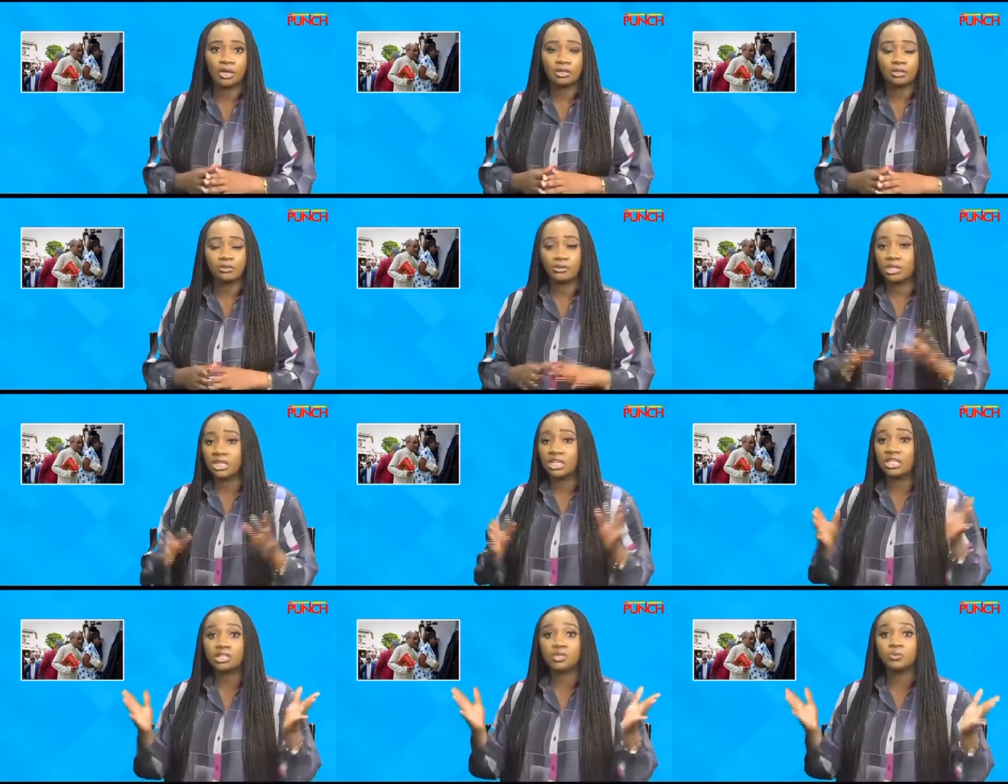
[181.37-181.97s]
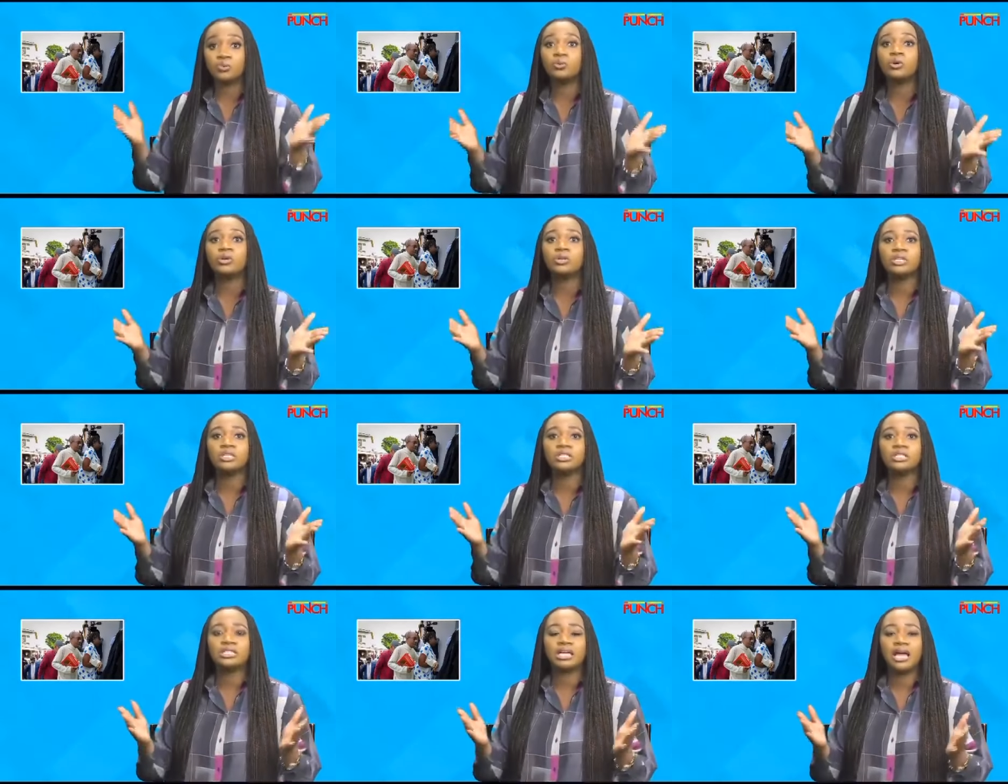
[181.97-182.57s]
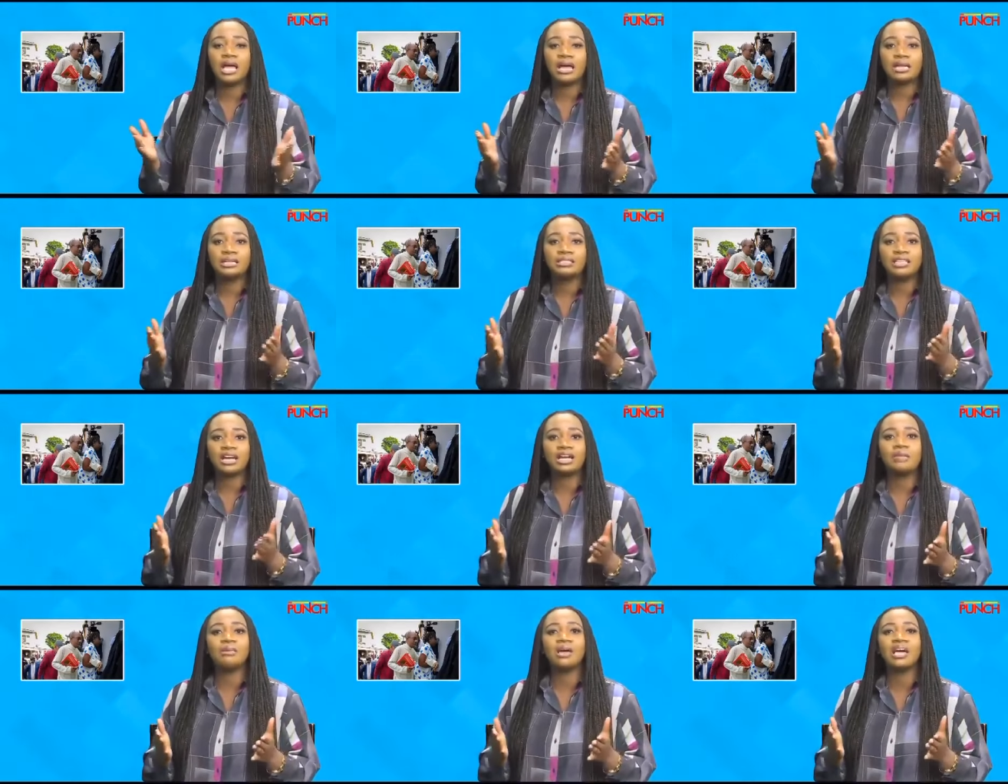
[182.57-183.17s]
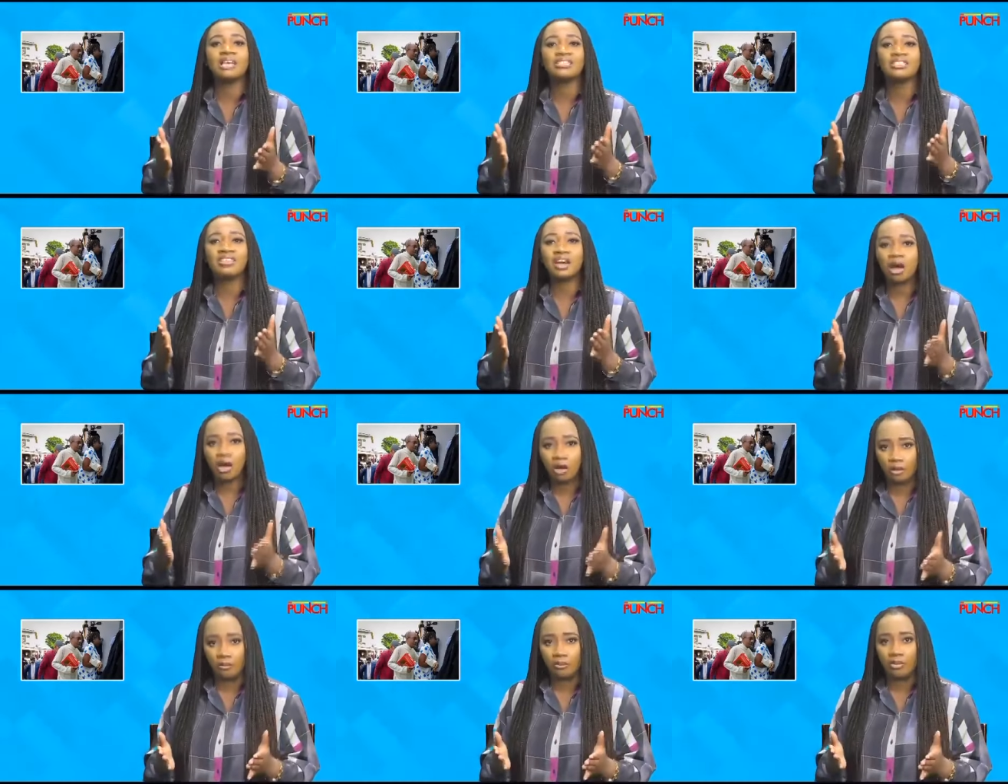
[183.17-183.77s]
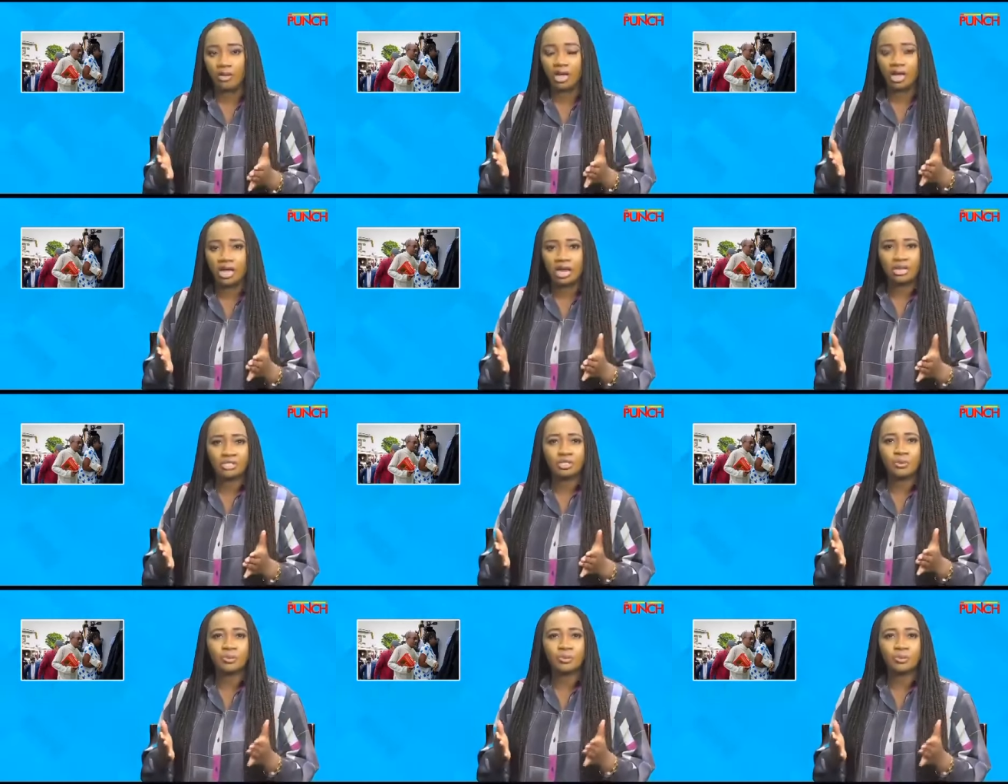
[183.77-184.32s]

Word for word: Now, in his words, time has come to